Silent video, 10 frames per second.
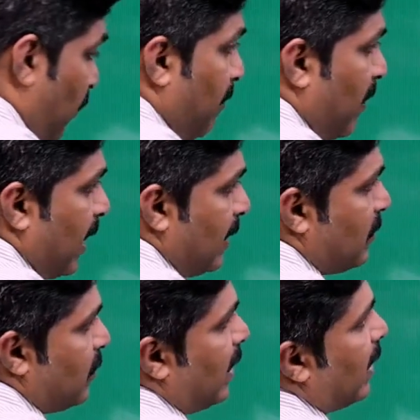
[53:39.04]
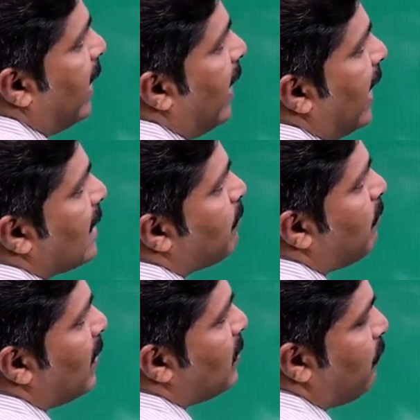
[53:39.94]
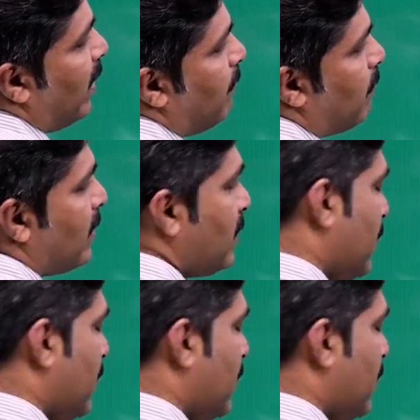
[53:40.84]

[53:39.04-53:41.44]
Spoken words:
we consider x plus y plus